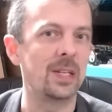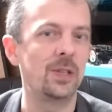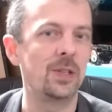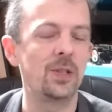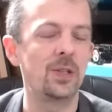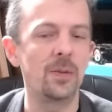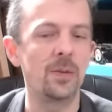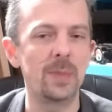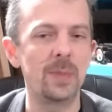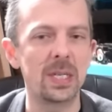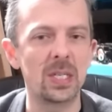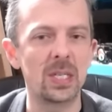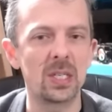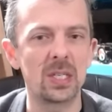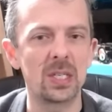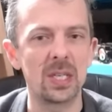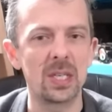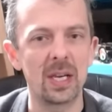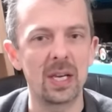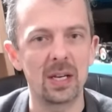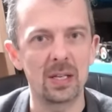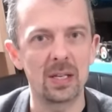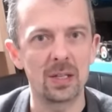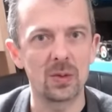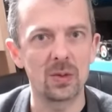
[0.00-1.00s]
It should be
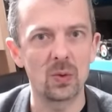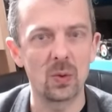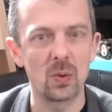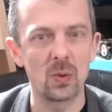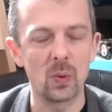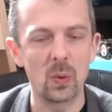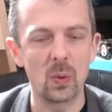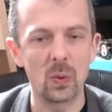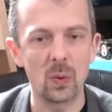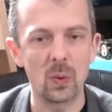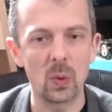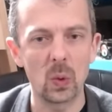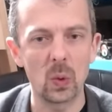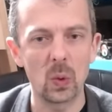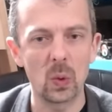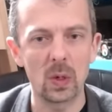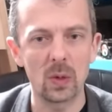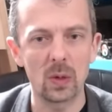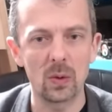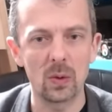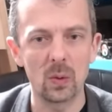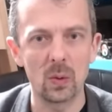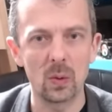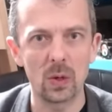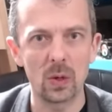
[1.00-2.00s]
six or, or, or,
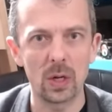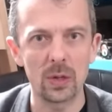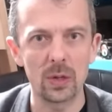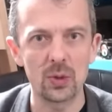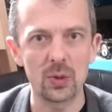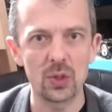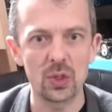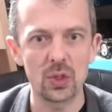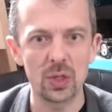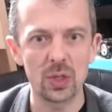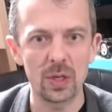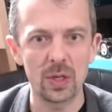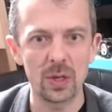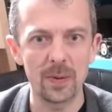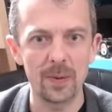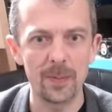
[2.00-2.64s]
or close to.